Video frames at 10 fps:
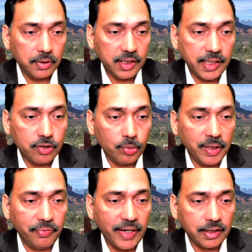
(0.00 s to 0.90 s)
this has to be a
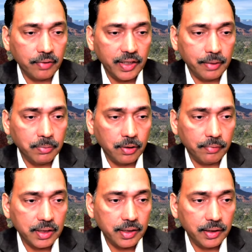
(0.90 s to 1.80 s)
factor variable
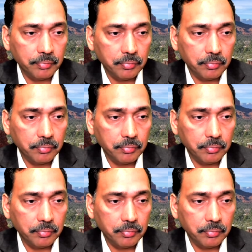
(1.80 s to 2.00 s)
obviously,